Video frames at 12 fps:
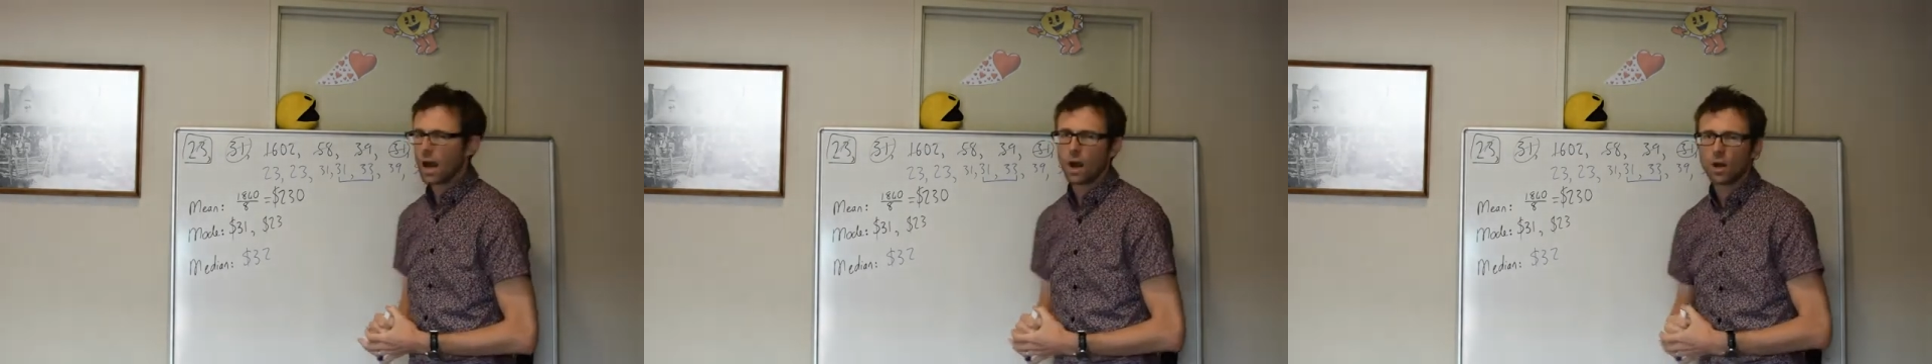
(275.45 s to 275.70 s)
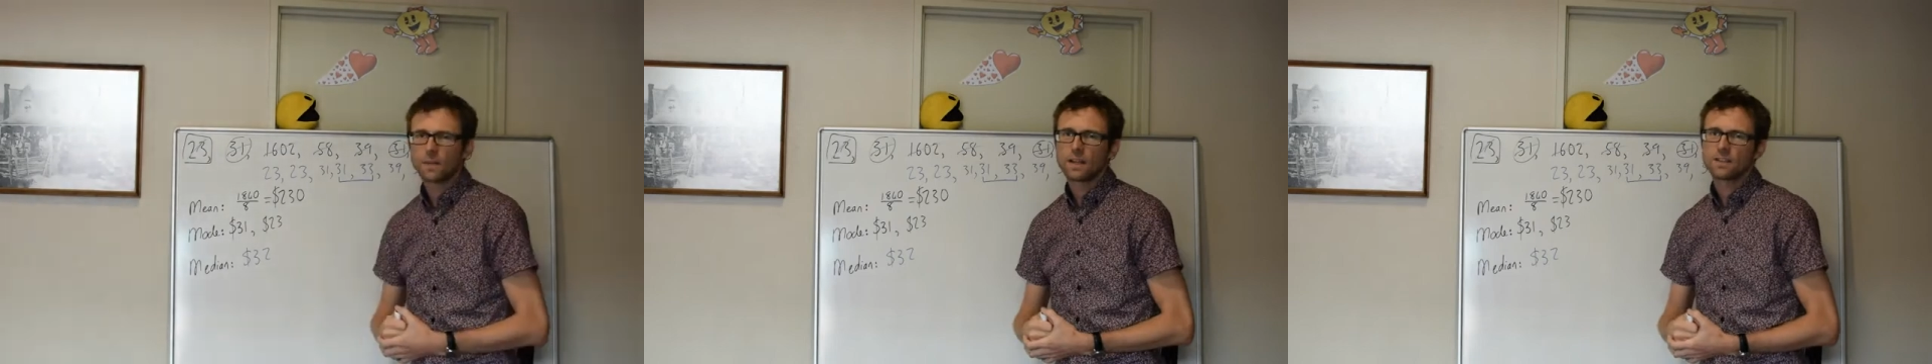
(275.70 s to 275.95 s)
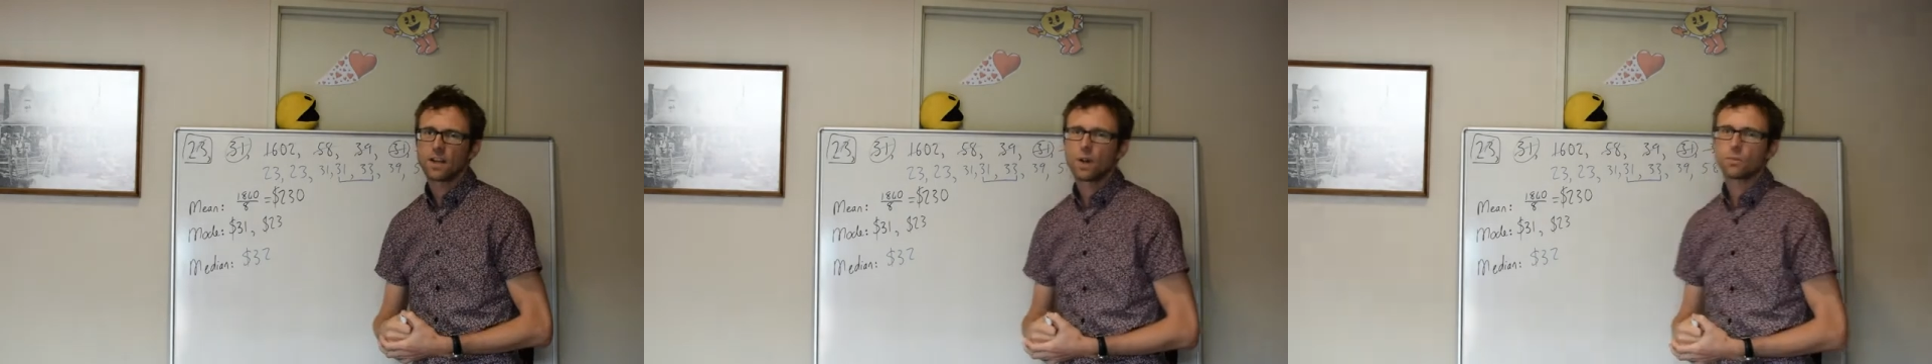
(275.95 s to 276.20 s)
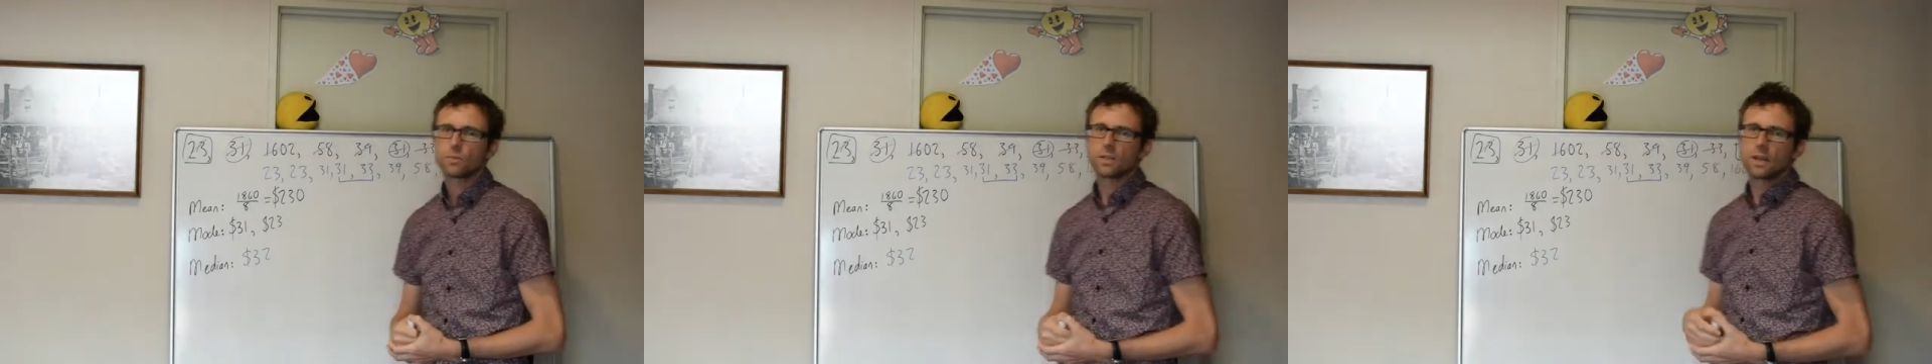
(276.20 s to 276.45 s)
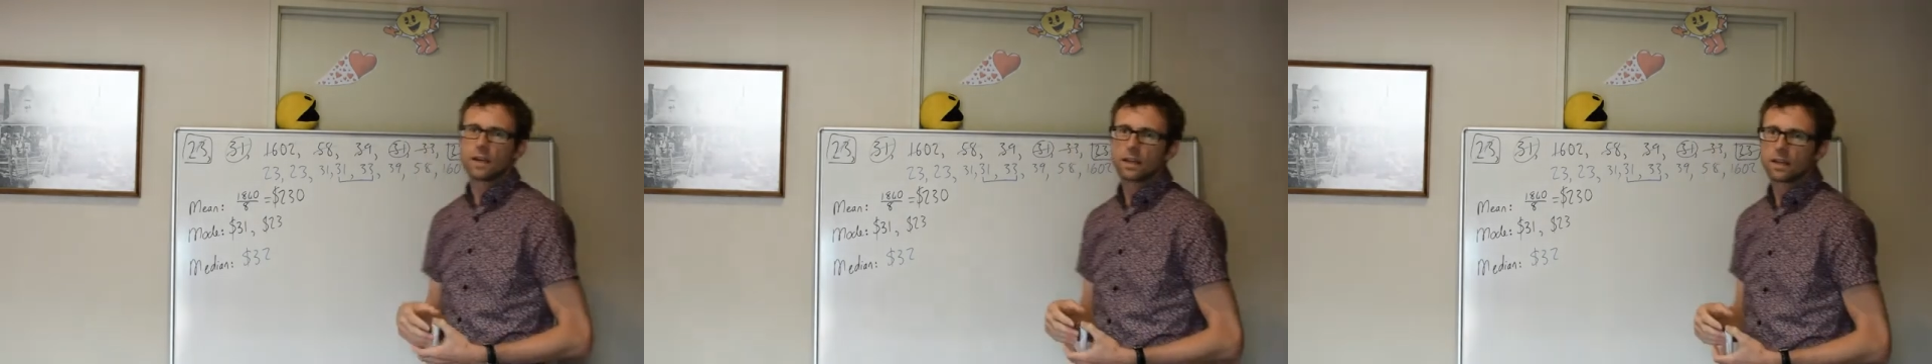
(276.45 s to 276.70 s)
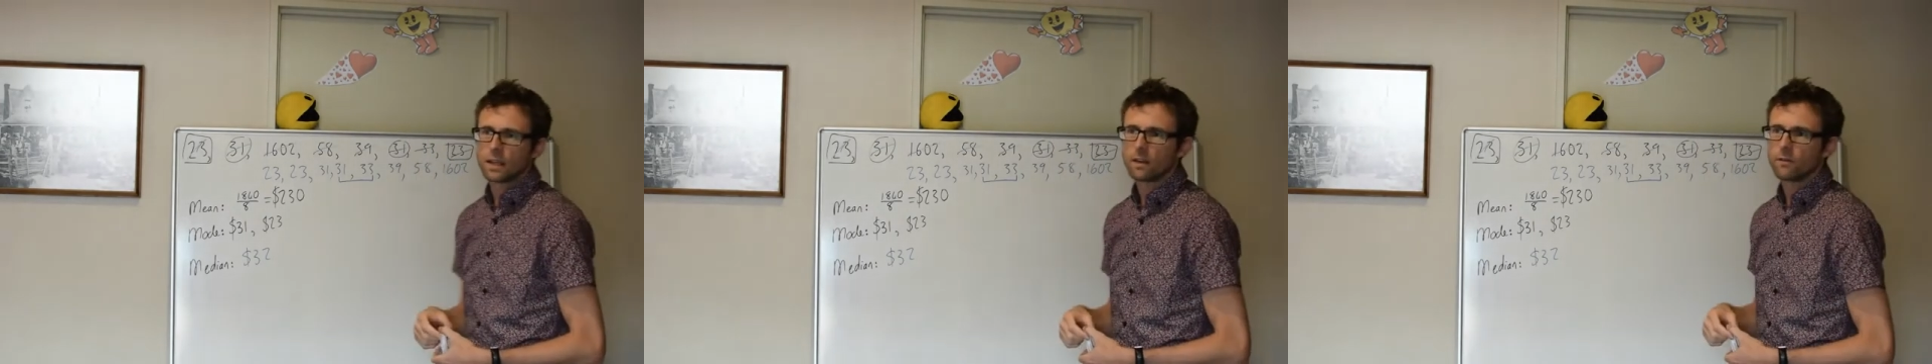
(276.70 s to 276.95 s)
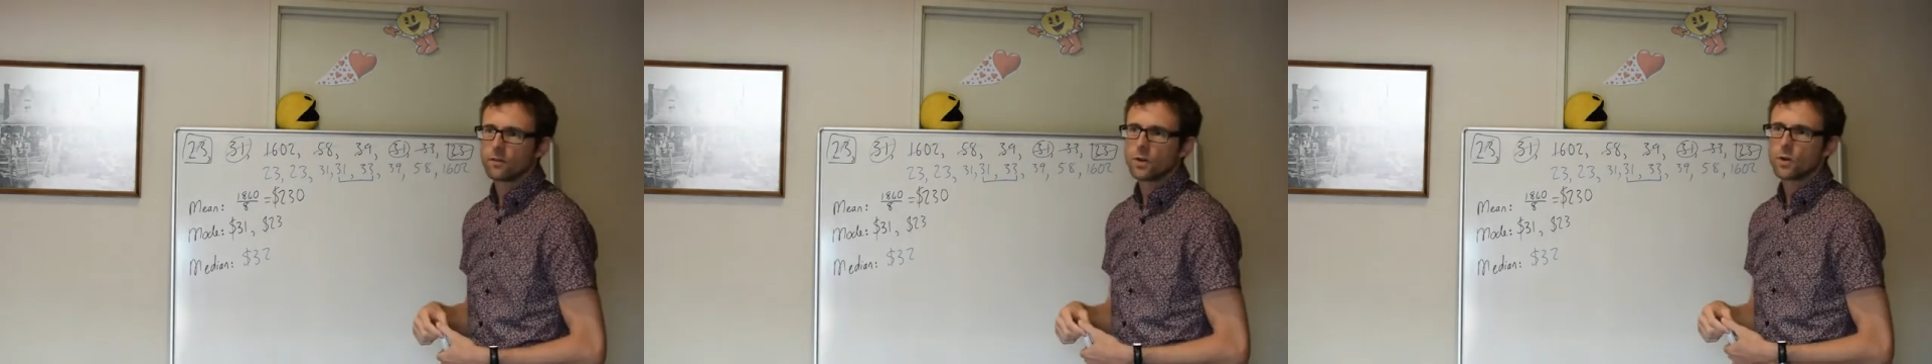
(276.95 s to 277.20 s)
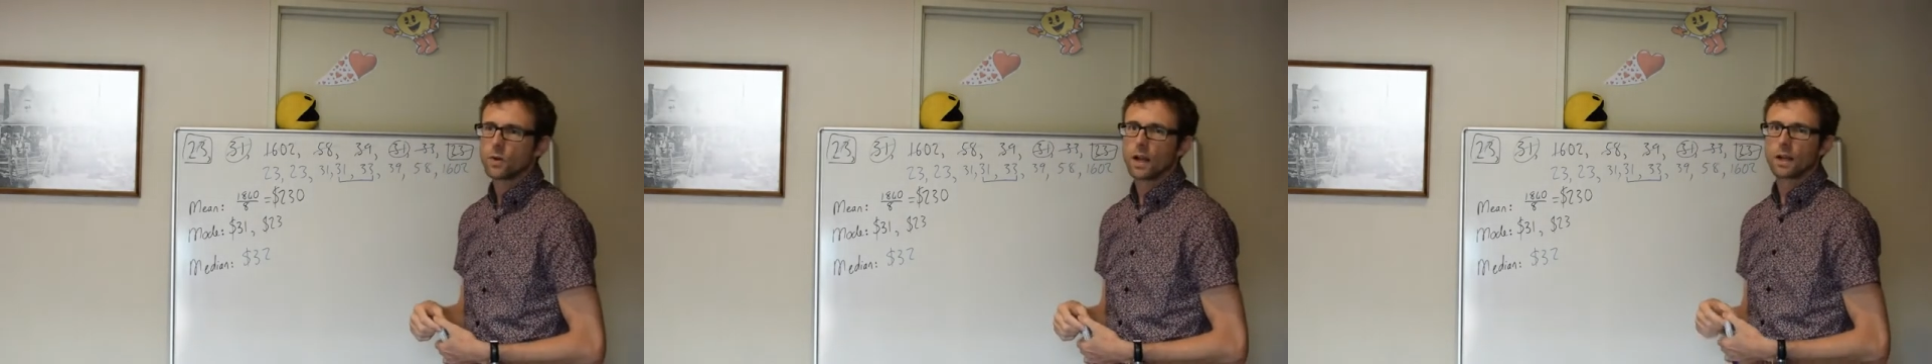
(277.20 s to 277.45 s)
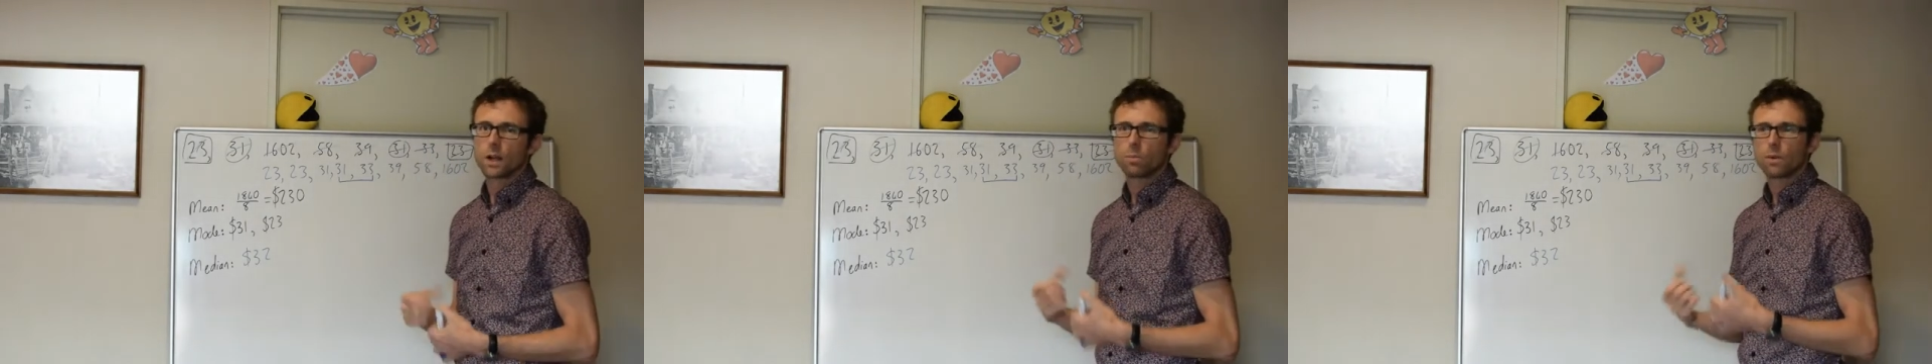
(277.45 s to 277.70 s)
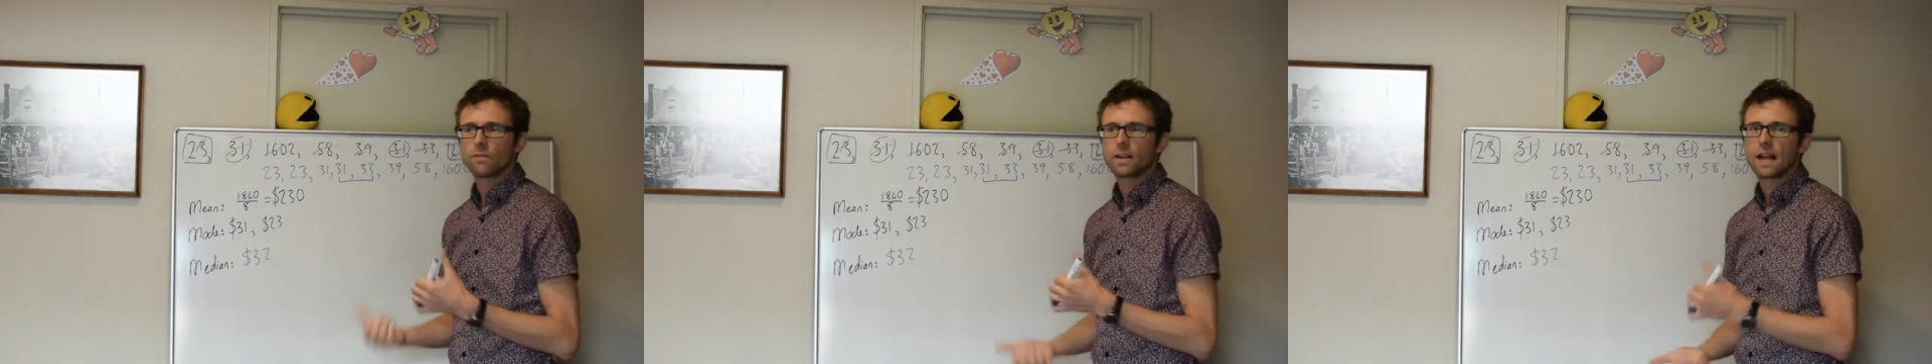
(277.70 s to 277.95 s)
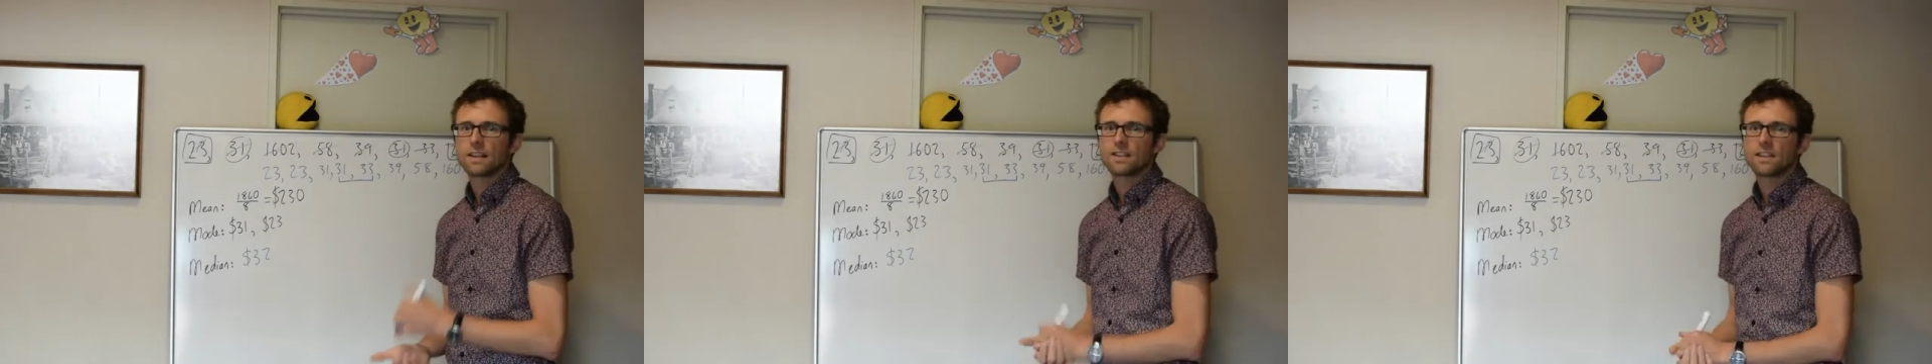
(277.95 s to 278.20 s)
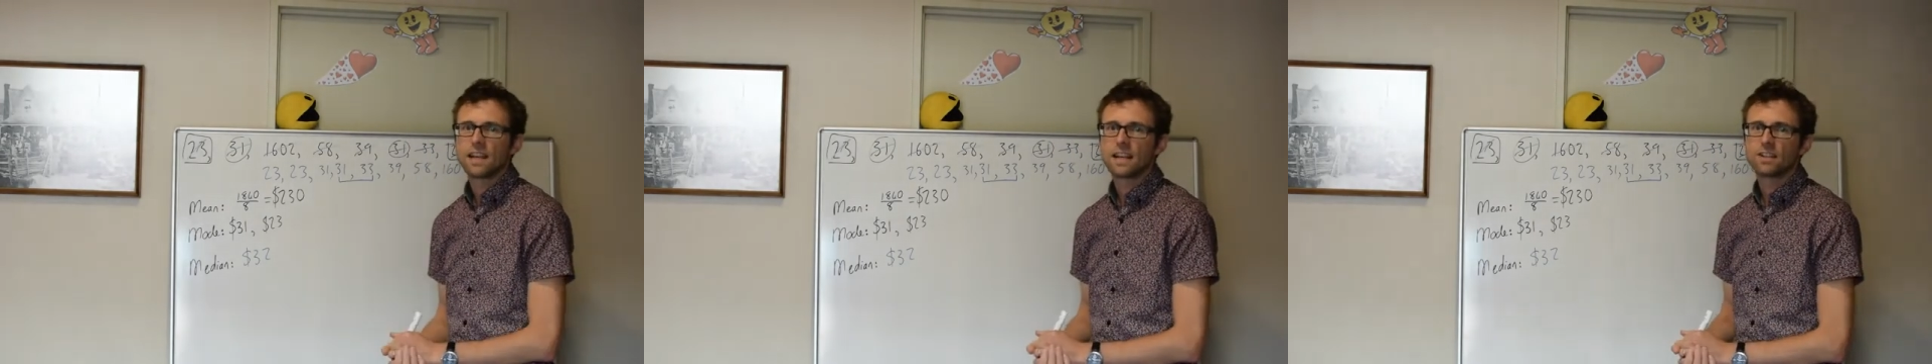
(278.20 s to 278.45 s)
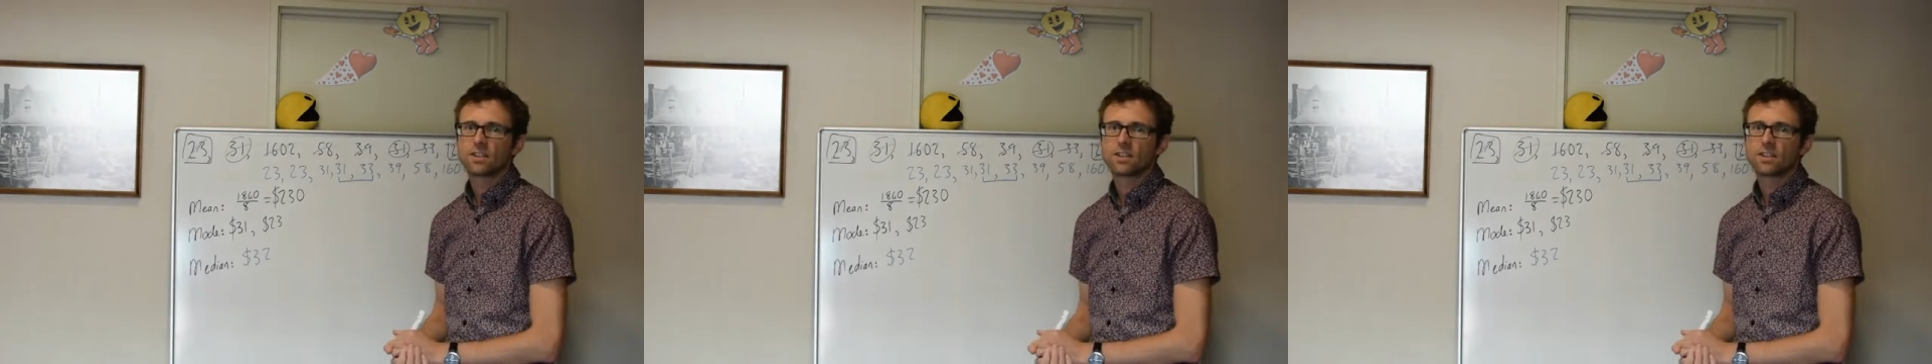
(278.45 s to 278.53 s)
I hope that's helped give you a little bit of an understanding